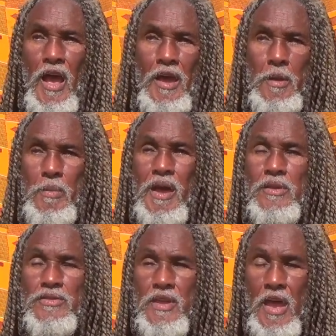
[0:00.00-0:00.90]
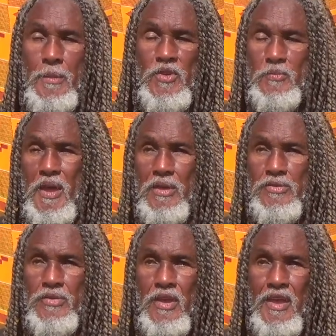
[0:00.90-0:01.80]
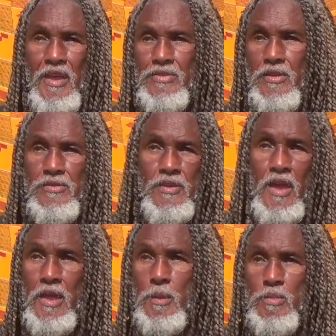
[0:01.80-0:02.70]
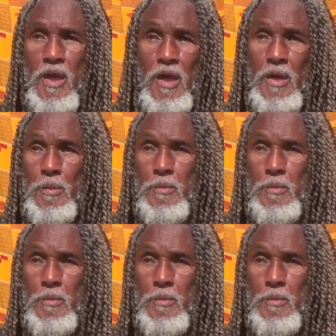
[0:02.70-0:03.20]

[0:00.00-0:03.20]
occupy the same space at the same time.